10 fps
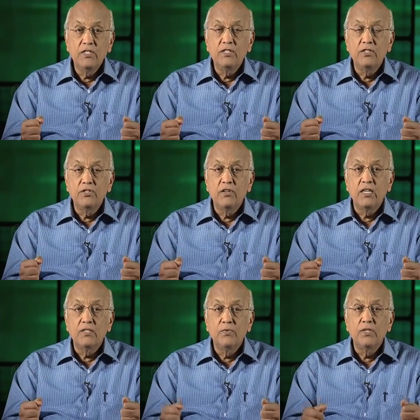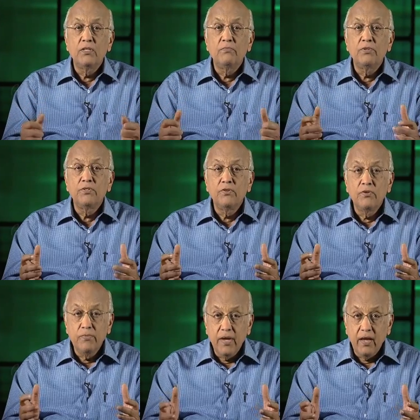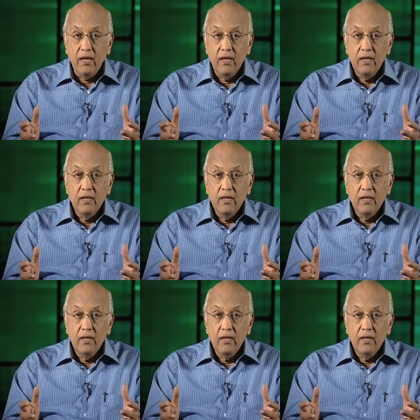Jesus Christ we're supposed to obey